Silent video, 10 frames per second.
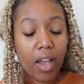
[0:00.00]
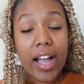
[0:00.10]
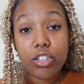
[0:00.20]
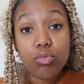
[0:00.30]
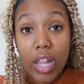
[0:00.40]

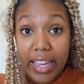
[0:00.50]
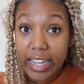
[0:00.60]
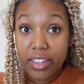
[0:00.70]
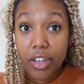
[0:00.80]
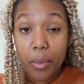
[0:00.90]
I do like
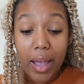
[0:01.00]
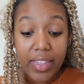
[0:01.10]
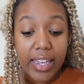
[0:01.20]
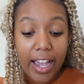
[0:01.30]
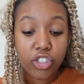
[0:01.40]
it though. I
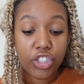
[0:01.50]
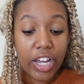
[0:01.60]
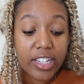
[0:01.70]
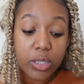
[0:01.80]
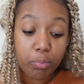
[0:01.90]
think it actually
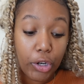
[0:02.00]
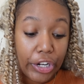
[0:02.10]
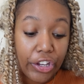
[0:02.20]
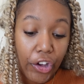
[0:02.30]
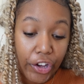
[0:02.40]
tastes
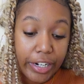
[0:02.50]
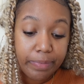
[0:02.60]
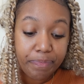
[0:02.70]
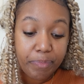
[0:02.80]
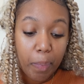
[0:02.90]
pretty good,